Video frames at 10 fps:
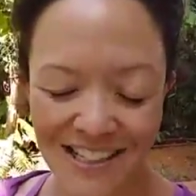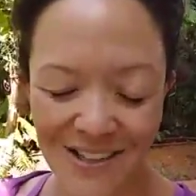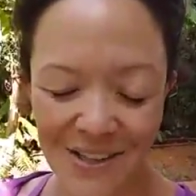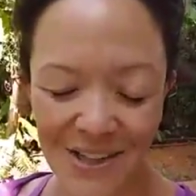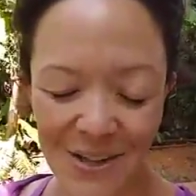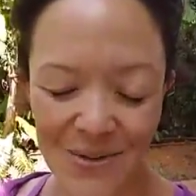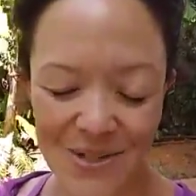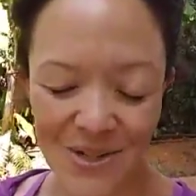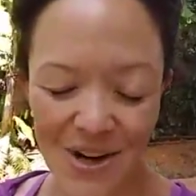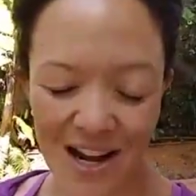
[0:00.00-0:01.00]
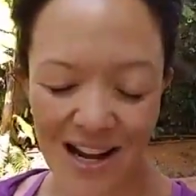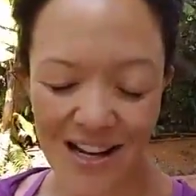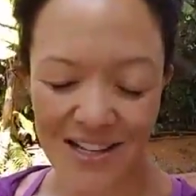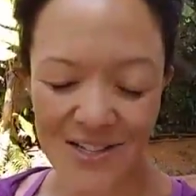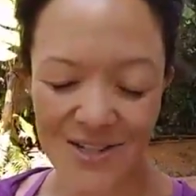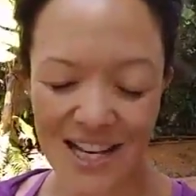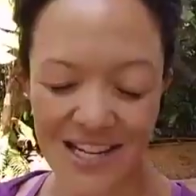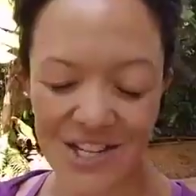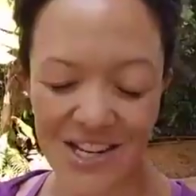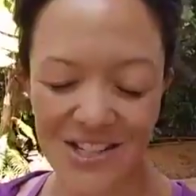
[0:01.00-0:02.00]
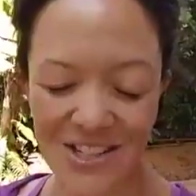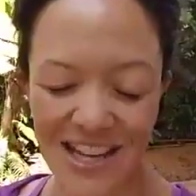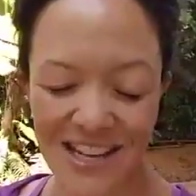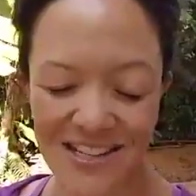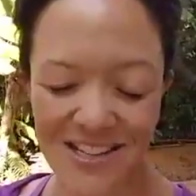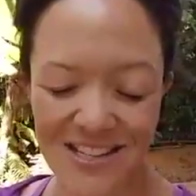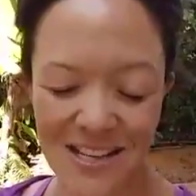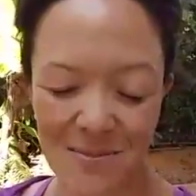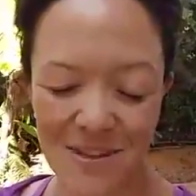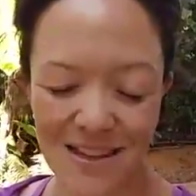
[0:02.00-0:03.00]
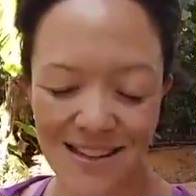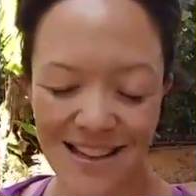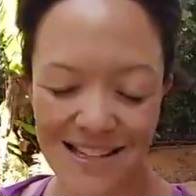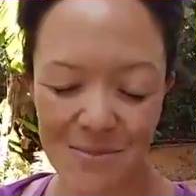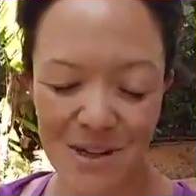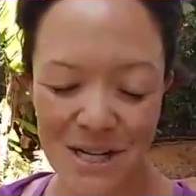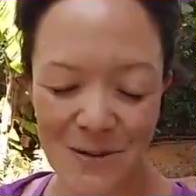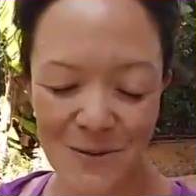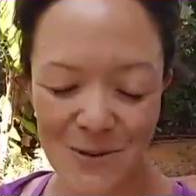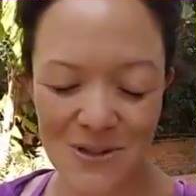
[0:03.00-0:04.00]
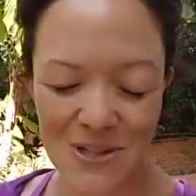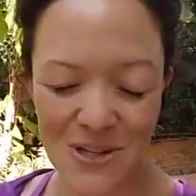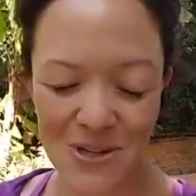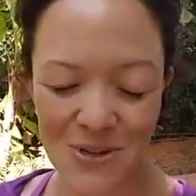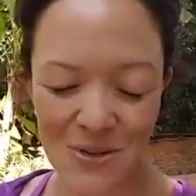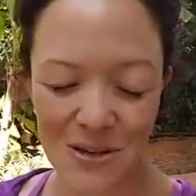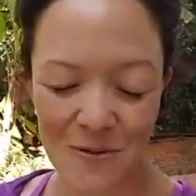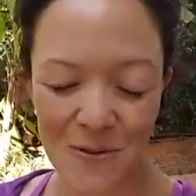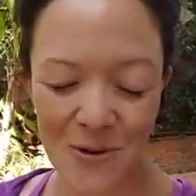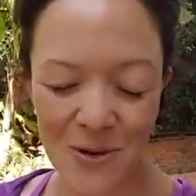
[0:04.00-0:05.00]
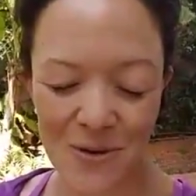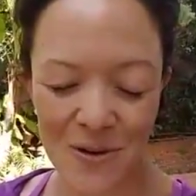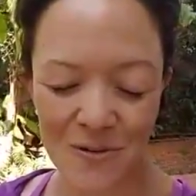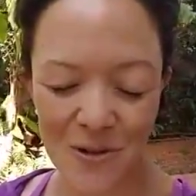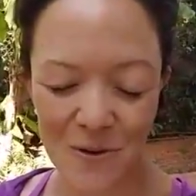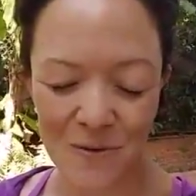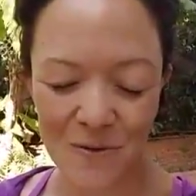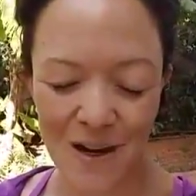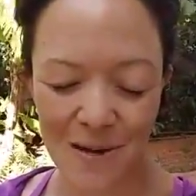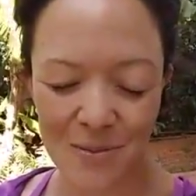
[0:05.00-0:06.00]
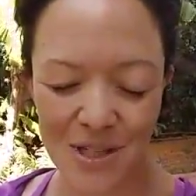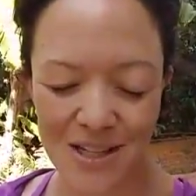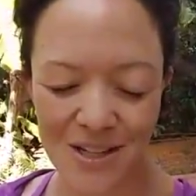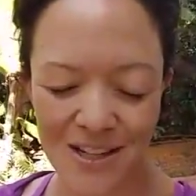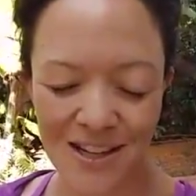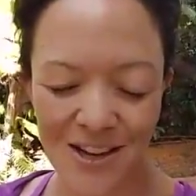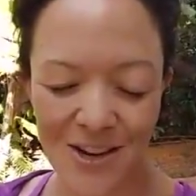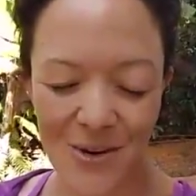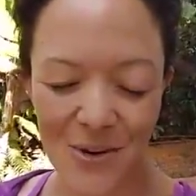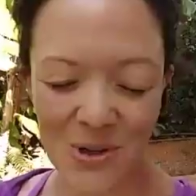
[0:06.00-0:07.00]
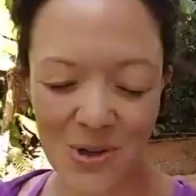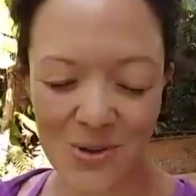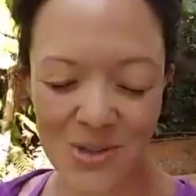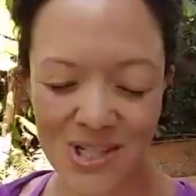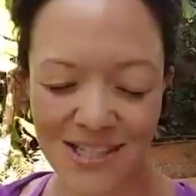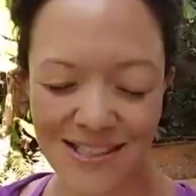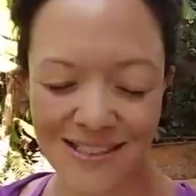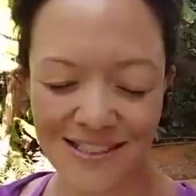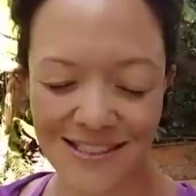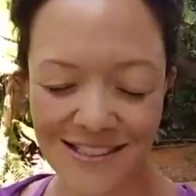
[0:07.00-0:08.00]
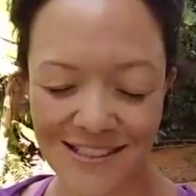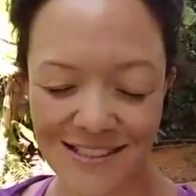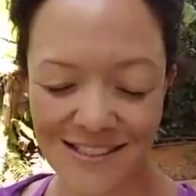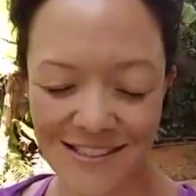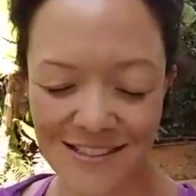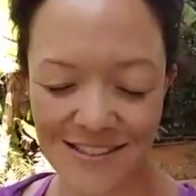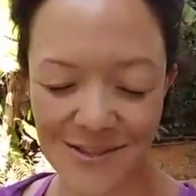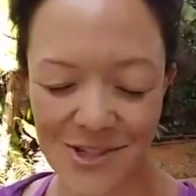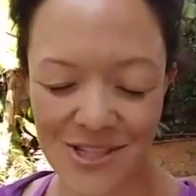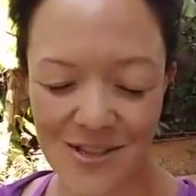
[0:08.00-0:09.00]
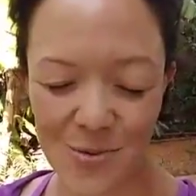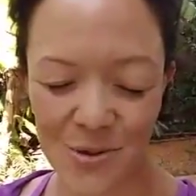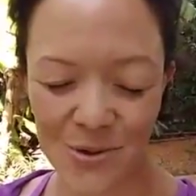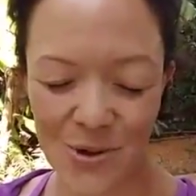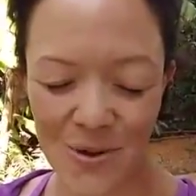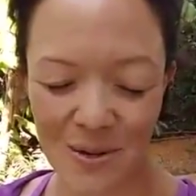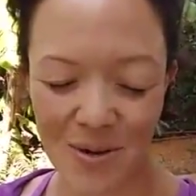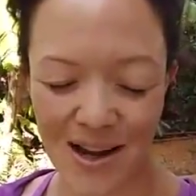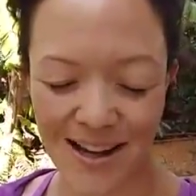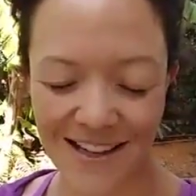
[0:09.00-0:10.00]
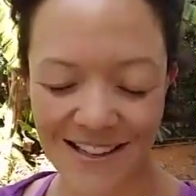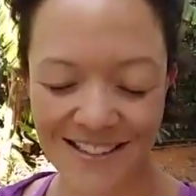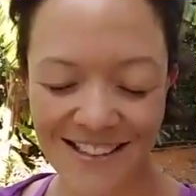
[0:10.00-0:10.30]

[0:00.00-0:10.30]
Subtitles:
You can close your eyes or take a gentle gaze on something that's meaningful to you, a photo of your family or an ocean, or just the world going by.